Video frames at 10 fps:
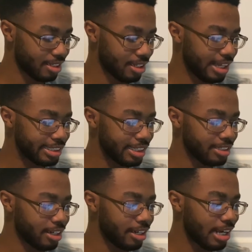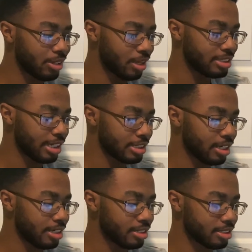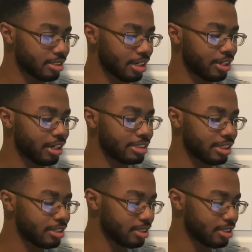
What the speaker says: Isaiah Todd. I know Isaiah Todd. I heard Isaiah.